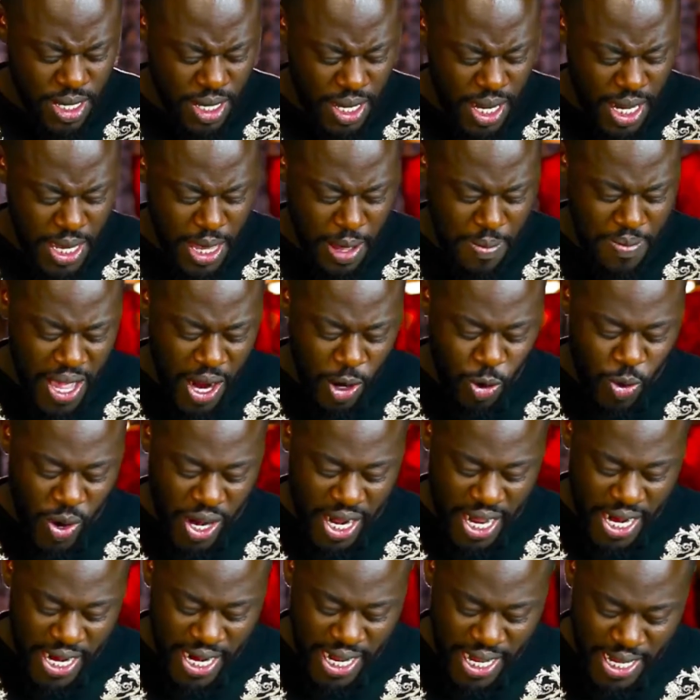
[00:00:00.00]
Let there be a
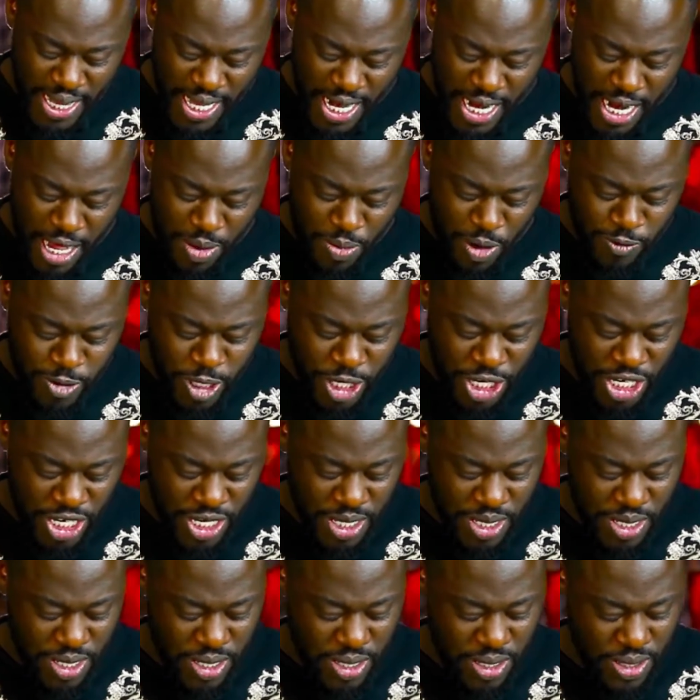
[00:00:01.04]
quickening in the name of
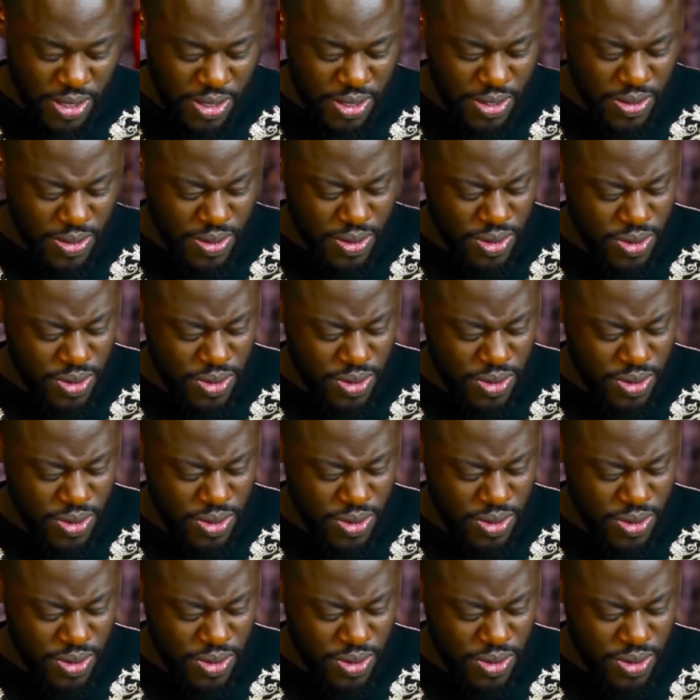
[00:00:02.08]
Jesus.